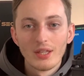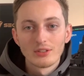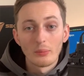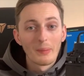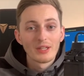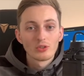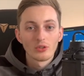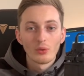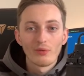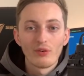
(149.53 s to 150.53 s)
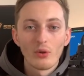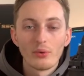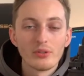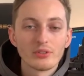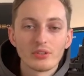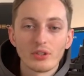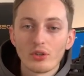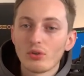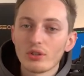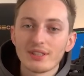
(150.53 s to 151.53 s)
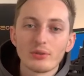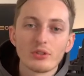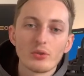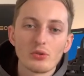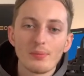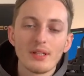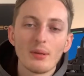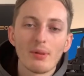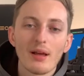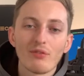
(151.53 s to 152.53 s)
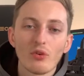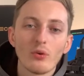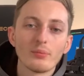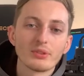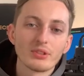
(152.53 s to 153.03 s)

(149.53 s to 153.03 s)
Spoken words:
so make sure you're following us across our social media platforms